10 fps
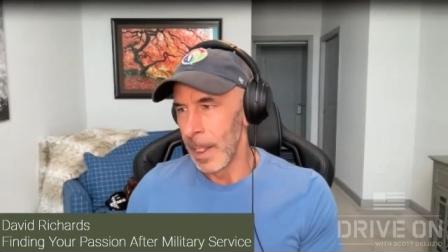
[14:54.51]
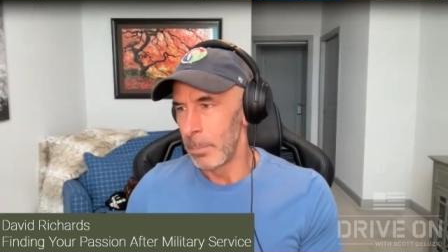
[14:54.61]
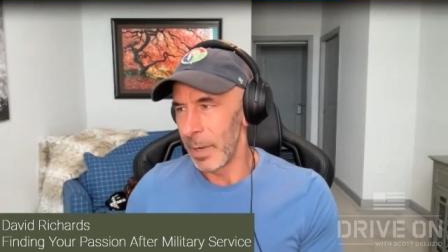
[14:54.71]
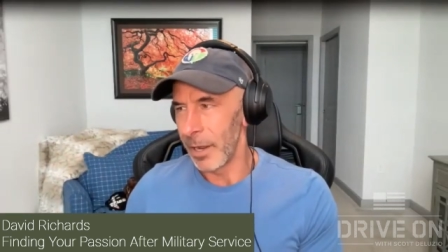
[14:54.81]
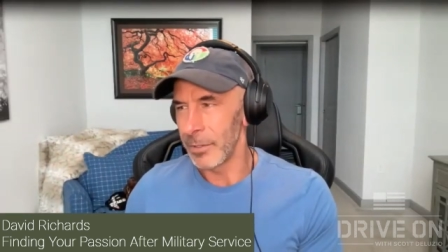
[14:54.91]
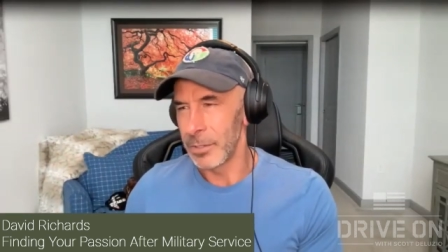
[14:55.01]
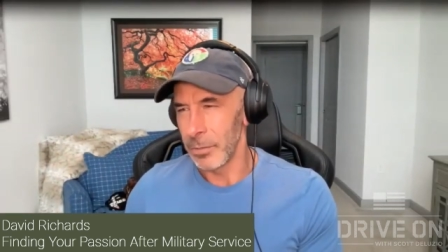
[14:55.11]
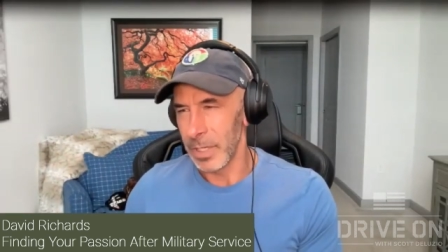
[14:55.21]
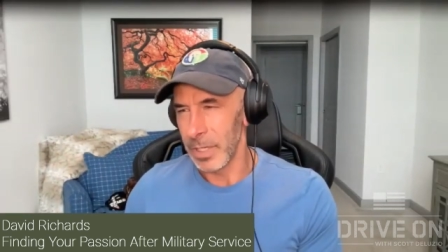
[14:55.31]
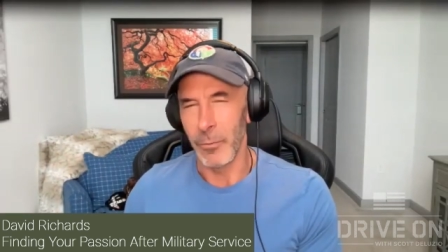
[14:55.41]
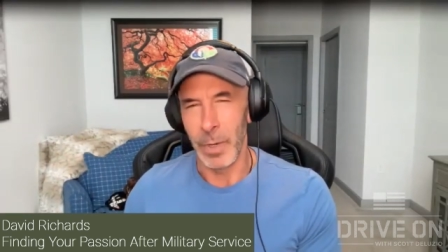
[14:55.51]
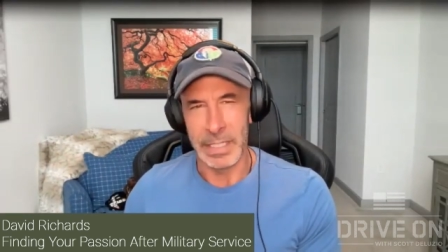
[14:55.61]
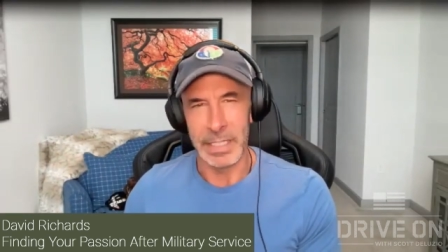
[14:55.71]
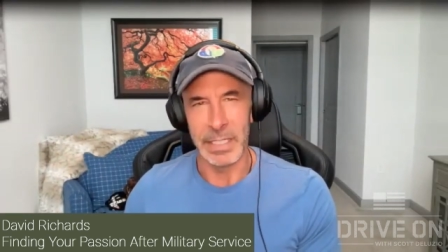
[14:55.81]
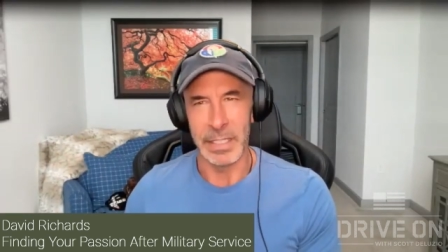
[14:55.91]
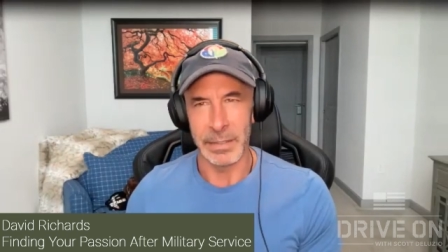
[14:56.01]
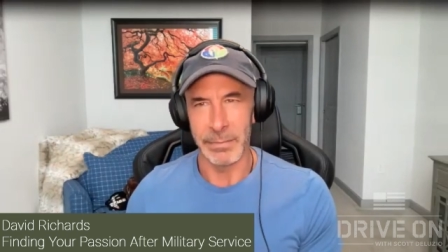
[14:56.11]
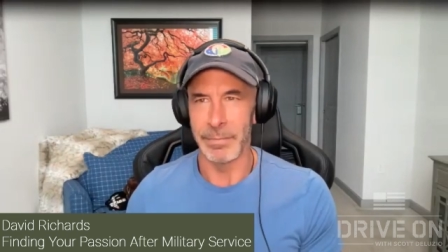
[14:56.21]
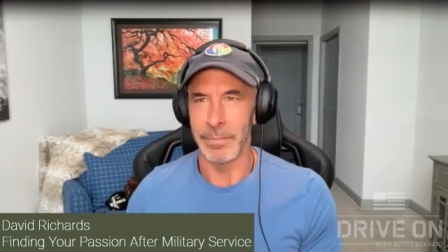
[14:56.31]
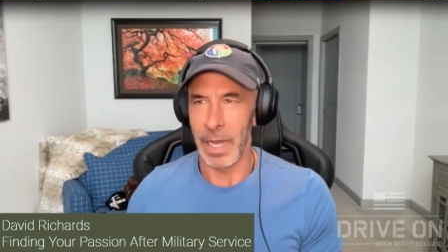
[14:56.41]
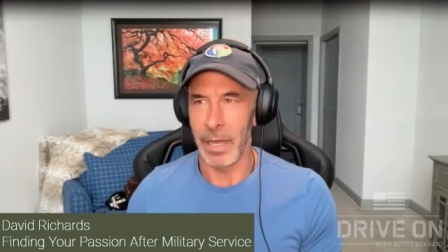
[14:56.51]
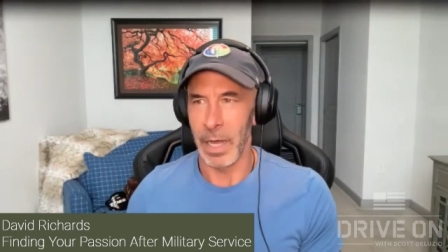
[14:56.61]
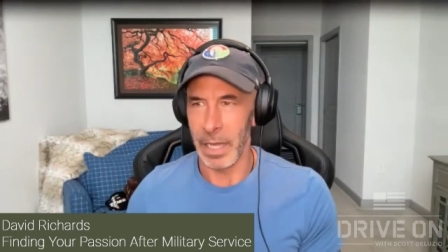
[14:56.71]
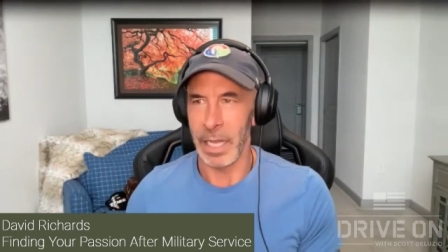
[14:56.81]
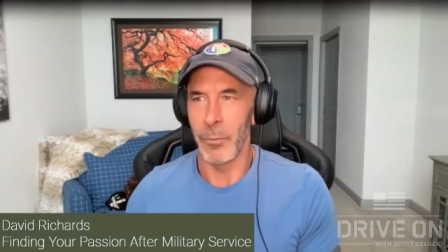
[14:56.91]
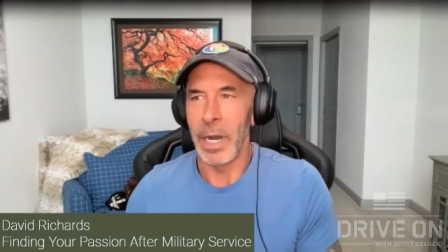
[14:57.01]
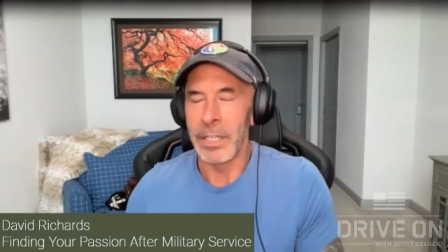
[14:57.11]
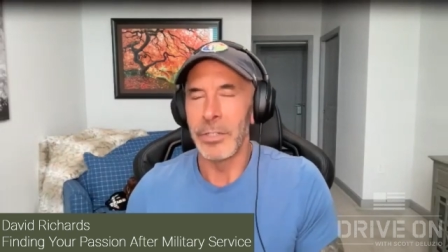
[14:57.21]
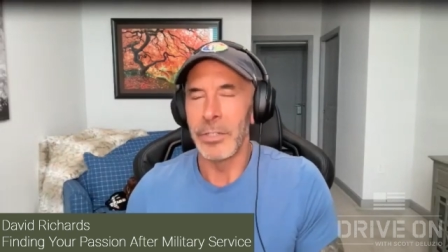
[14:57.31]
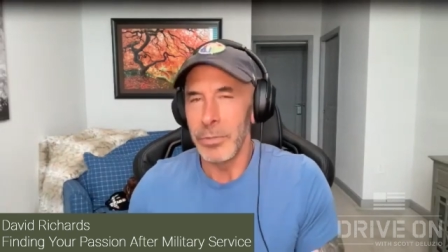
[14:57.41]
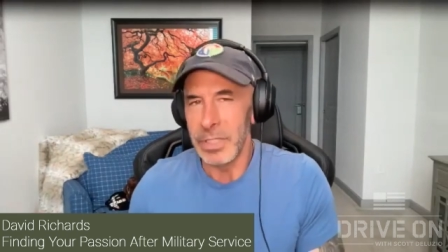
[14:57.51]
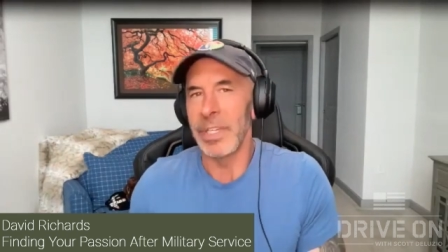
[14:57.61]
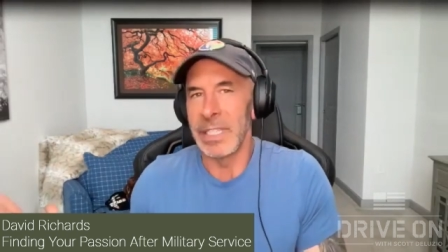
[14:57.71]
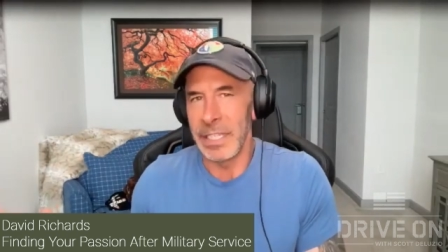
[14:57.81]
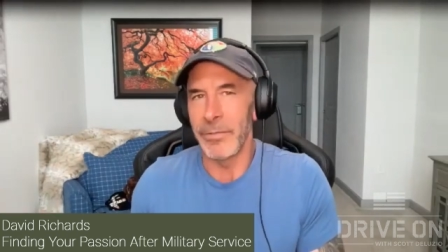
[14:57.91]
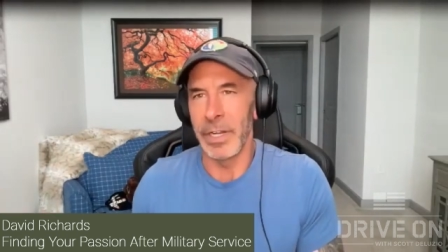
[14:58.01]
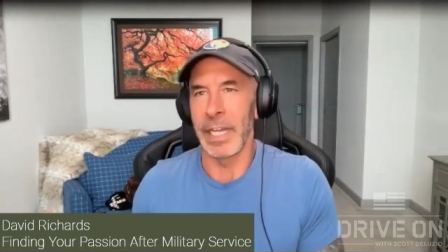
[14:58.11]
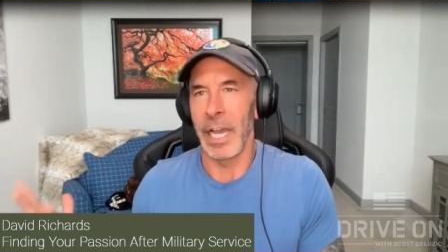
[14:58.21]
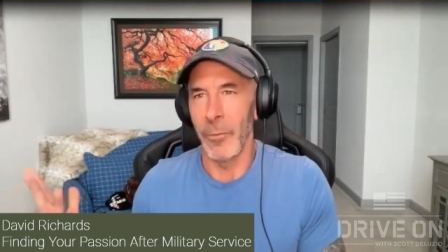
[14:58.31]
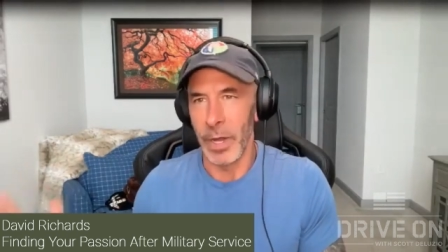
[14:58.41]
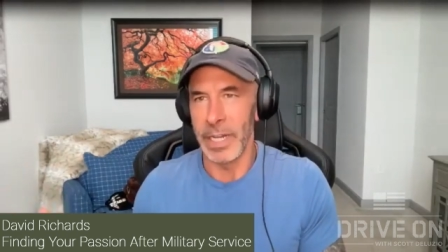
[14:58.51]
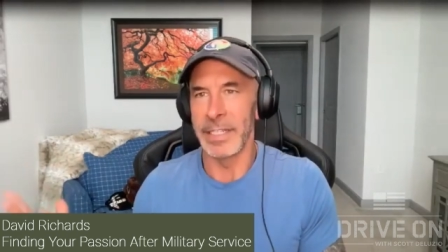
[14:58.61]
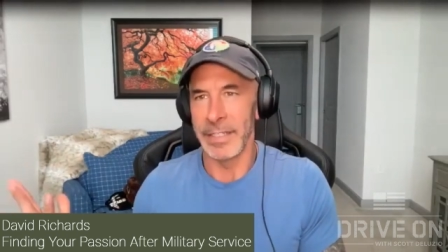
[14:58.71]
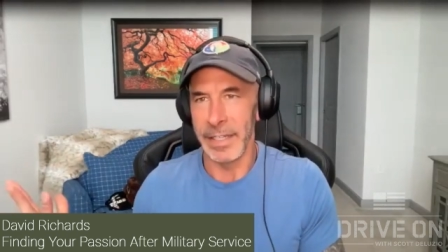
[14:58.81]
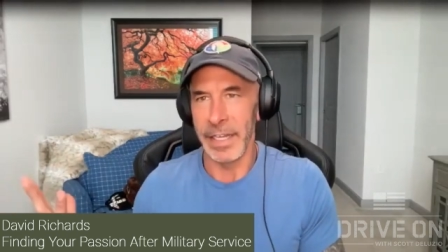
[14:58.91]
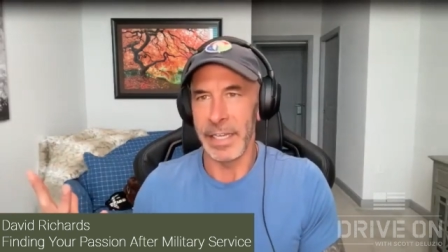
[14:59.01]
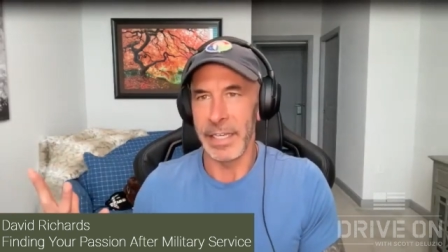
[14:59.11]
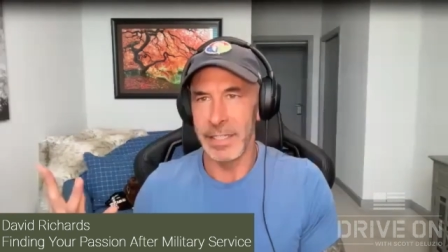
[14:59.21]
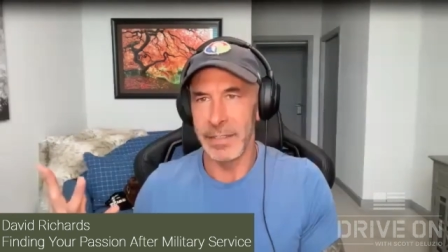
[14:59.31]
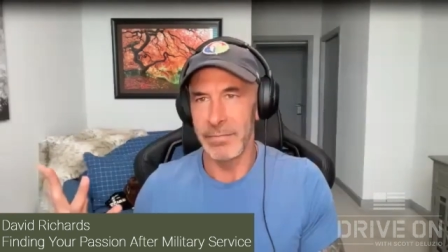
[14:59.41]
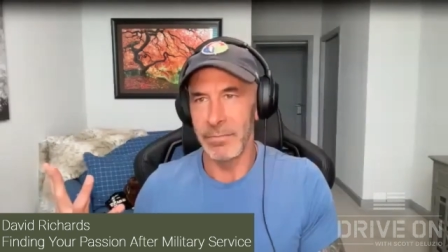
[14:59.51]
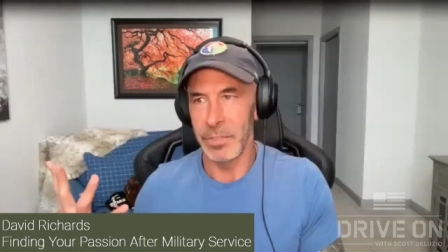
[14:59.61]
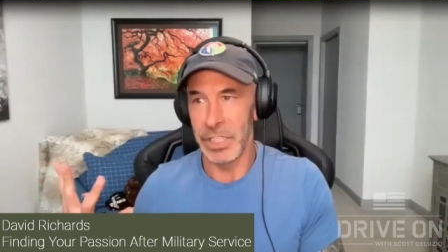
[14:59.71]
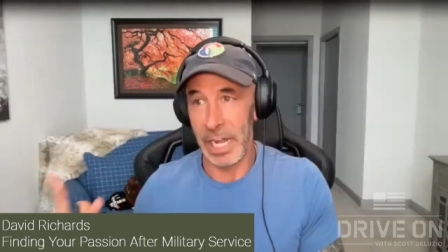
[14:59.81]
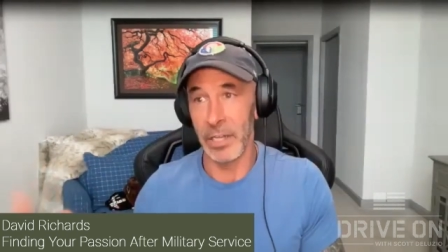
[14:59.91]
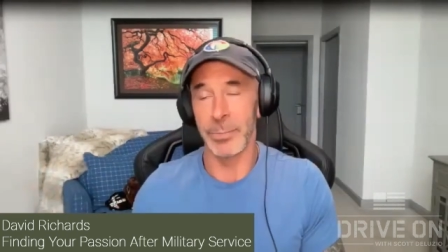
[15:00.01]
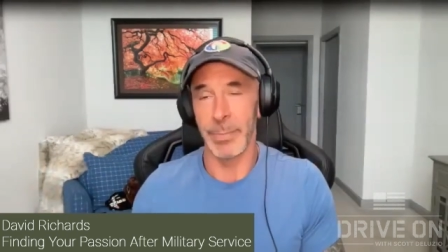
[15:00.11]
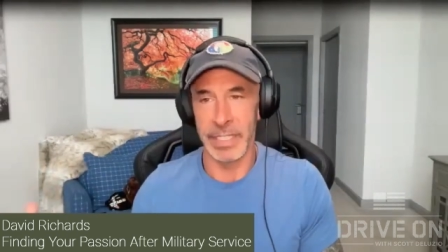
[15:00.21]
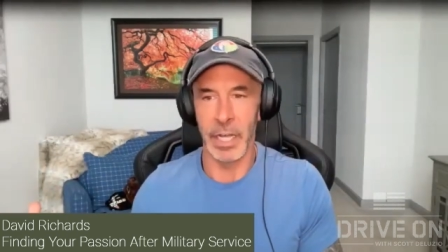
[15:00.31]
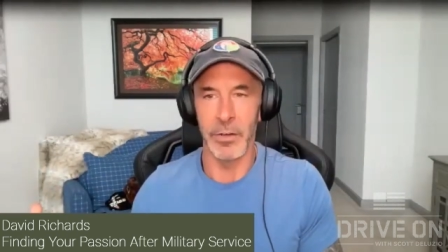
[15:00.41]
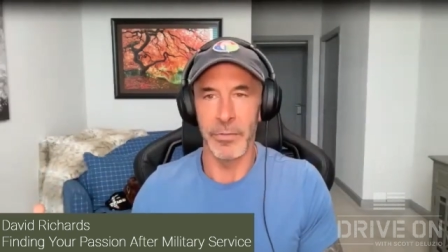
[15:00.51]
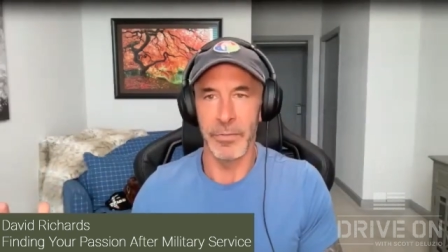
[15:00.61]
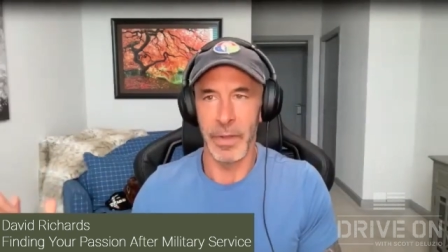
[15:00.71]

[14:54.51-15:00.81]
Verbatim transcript: But I also kind of wanted to, I like, I wanted to do something different. Like I wanted to like challenge myself.